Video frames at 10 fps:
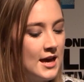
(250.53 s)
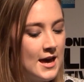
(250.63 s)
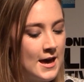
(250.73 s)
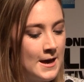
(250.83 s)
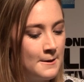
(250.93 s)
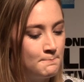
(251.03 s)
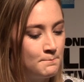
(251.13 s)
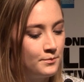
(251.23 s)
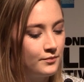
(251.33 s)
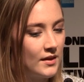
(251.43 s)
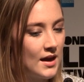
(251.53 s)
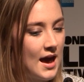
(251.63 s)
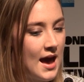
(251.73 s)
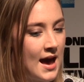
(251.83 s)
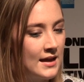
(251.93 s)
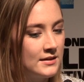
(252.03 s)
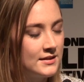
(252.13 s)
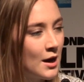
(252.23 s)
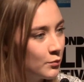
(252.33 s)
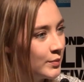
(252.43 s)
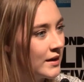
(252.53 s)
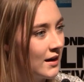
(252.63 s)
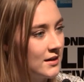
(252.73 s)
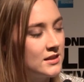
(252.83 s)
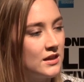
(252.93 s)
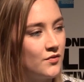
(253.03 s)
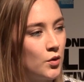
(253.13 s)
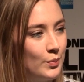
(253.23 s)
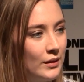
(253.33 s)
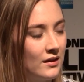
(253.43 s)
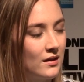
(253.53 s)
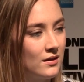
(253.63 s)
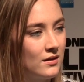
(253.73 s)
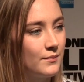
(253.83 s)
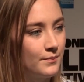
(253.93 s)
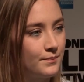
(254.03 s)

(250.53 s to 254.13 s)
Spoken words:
And that would be hard to give up, I think.